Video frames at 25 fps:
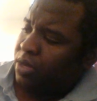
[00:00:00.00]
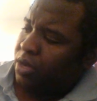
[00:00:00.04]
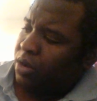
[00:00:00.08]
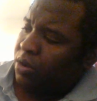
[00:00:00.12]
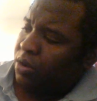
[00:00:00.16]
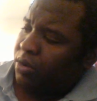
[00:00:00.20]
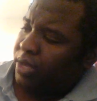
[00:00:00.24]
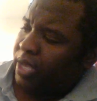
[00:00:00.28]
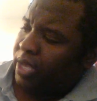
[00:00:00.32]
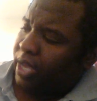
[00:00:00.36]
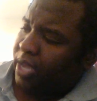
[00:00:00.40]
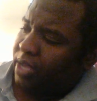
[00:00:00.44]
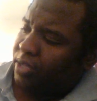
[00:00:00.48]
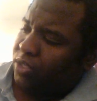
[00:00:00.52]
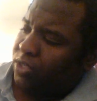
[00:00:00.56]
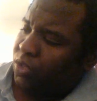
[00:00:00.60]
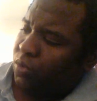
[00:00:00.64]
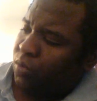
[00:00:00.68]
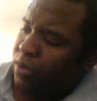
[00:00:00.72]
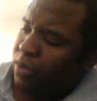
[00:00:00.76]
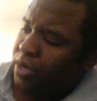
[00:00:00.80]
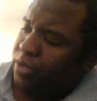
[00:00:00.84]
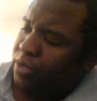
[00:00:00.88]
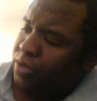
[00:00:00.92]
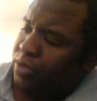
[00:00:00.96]
Okay, so
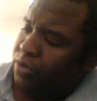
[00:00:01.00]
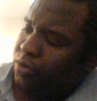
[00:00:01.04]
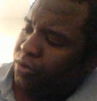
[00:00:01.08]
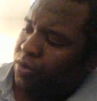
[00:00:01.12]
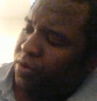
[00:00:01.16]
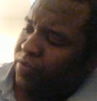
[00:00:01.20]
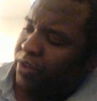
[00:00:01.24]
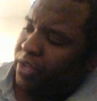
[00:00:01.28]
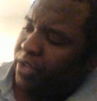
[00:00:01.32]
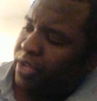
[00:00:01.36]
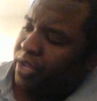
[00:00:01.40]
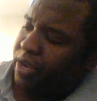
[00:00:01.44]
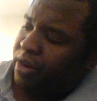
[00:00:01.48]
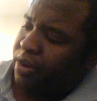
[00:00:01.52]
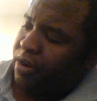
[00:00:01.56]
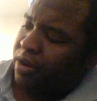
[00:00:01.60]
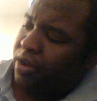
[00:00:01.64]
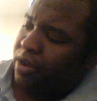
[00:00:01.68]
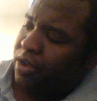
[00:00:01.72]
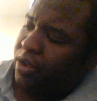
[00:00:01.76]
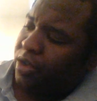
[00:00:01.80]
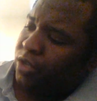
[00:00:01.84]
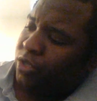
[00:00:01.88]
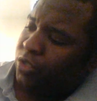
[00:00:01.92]
what do you do over here?